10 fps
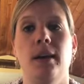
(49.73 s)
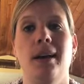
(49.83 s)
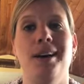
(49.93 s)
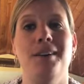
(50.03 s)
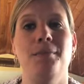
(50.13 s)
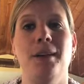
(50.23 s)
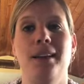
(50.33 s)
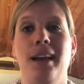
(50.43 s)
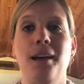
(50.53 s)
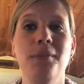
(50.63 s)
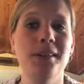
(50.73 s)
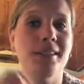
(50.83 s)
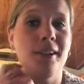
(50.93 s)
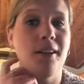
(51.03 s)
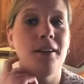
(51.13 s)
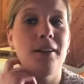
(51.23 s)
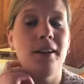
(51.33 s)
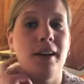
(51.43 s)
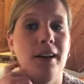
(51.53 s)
And I'm going to start